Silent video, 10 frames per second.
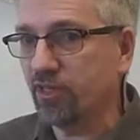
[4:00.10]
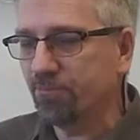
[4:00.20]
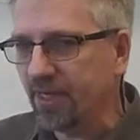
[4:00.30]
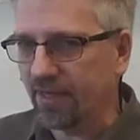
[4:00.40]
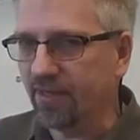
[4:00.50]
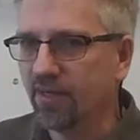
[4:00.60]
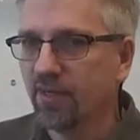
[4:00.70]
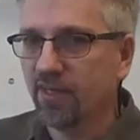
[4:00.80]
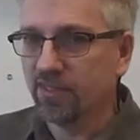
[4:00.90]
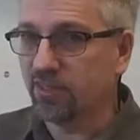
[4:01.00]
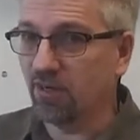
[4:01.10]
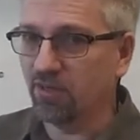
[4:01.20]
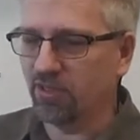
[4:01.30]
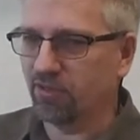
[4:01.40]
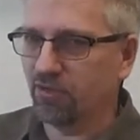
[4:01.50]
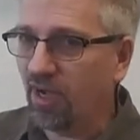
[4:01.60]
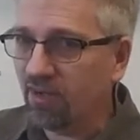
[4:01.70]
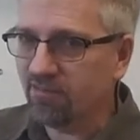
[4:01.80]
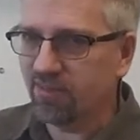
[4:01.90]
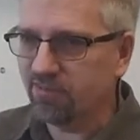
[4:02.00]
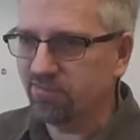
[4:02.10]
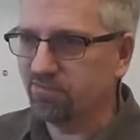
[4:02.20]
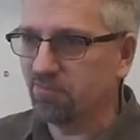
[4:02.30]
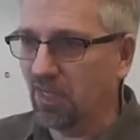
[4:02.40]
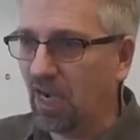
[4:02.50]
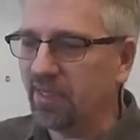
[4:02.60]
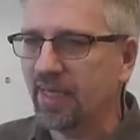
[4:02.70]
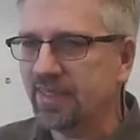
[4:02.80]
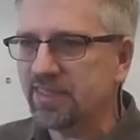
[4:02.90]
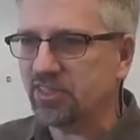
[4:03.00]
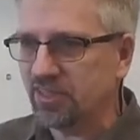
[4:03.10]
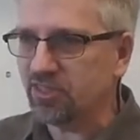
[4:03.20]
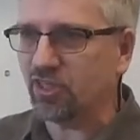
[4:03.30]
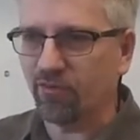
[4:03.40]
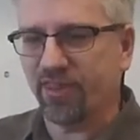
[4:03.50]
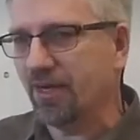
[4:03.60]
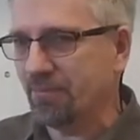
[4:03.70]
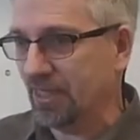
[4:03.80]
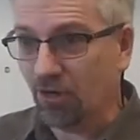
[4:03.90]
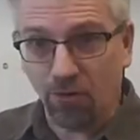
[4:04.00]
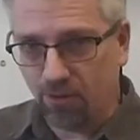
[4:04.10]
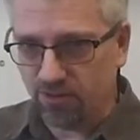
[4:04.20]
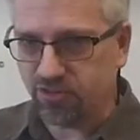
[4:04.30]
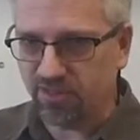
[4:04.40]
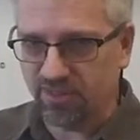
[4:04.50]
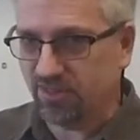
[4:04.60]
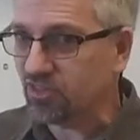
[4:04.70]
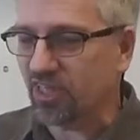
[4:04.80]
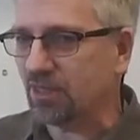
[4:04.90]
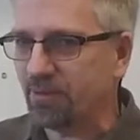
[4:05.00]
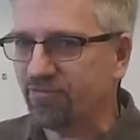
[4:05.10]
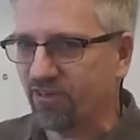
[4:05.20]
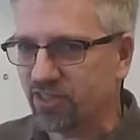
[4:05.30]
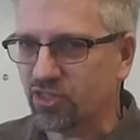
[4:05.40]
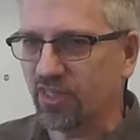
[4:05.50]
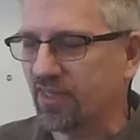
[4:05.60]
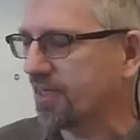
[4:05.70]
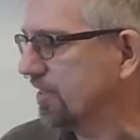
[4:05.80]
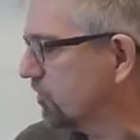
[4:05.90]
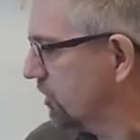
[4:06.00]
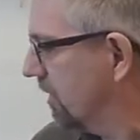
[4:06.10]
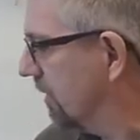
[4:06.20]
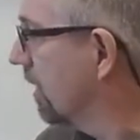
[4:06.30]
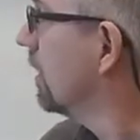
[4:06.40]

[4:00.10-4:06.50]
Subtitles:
to be. So you have, on any sneeze guard with that many holes, it's not going to be functioning like it should.